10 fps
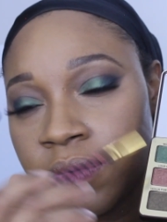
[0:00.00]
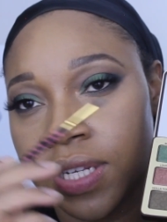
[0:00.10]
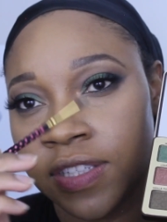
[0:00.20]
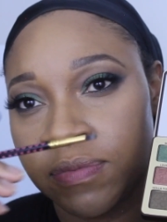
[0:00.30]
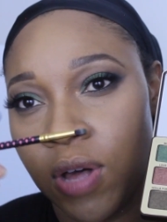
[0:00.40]

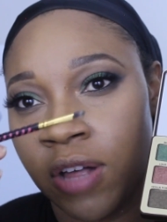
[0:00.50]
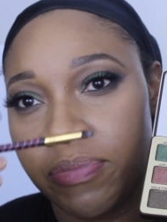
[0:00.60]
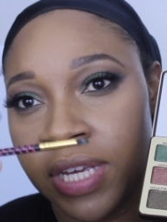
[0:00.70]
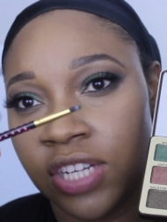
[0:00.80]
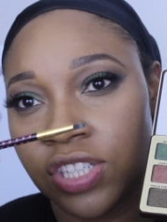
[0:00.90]
with a small
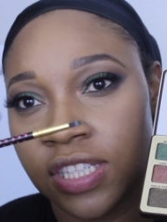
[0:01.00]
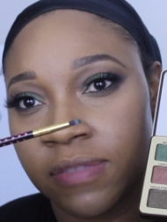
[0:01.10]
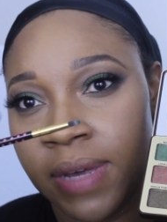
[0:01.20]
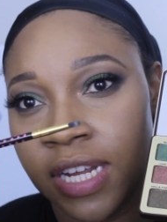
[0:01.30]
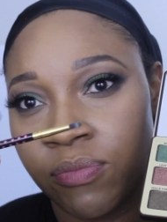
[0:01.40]
BH
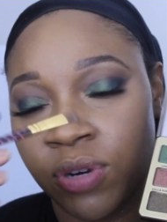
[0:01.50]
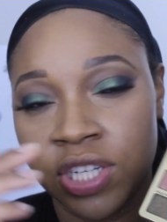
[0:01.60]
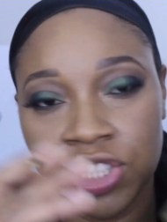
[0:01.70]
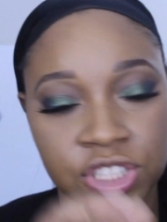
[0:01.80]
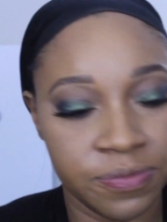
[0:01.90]
Cosmetic
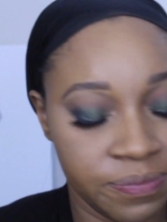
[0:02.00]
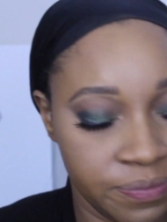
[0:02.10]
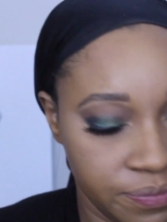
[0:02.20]
brush.